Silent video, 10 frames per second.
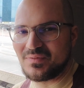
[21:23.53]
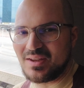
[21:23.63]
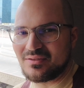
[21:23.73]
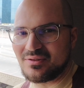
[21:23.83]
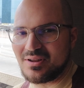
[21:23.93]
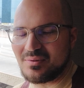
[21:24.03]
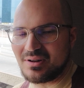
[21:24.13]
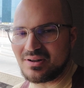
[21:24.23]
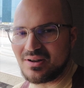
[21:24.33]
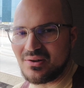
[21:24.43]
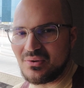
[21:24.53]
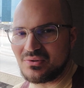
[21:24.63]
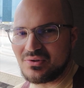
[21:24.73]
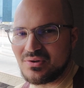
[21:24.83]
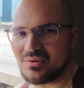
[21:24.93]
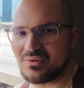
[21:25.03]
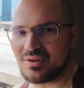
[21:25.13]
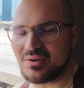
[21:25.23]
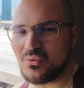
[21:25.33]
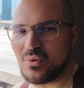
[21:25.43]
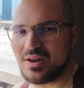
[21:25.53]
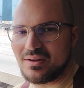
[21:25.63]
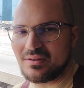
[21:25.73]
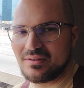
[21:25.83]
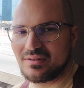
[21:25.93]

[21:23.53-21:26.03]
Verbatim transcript: day three, we're going to go to the Wynn